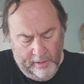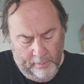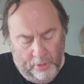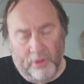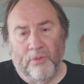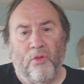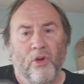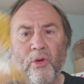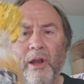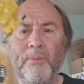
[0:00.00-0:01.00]
Protein 4
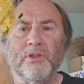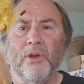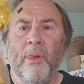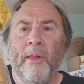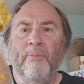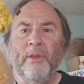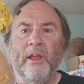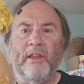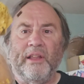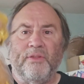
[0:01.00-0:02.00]
grams, so
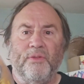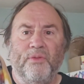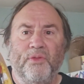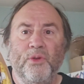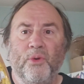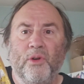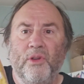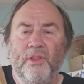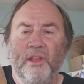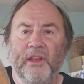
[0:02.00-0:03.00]
that's fewer
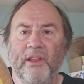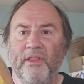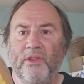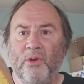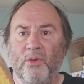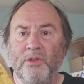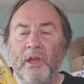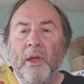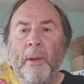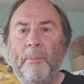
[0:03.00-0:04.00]
than those.
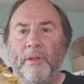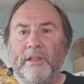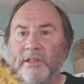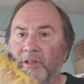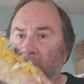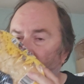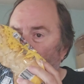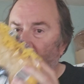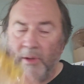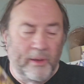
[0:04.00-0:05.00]
But this is a
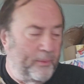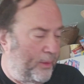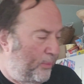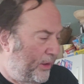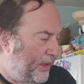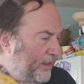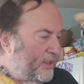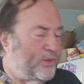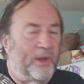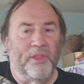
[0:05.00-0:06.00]
bread like this.
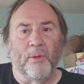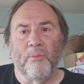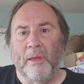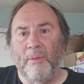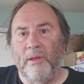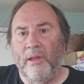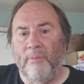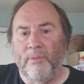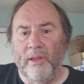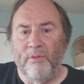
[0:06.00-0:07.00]
So I thought maybe
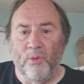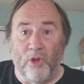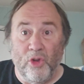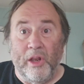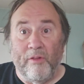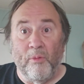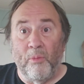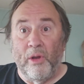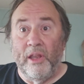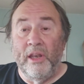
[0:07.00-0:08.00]
if you could have a
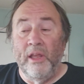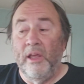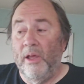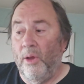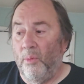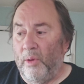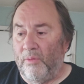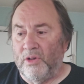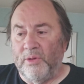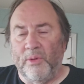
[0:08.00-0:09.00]
bread, when
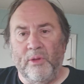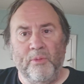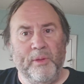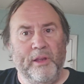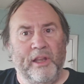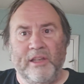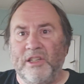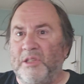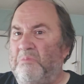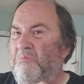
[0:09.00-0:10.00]
first it would be like
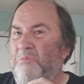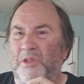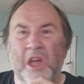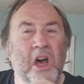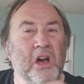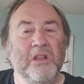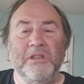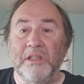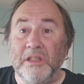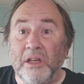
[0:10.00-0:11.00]
just
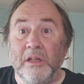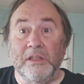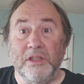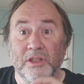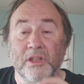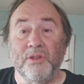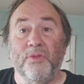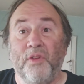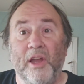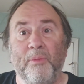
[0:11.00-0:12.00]
tons and tons and tons of
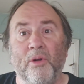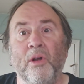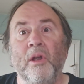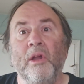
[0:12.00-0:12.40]
fiber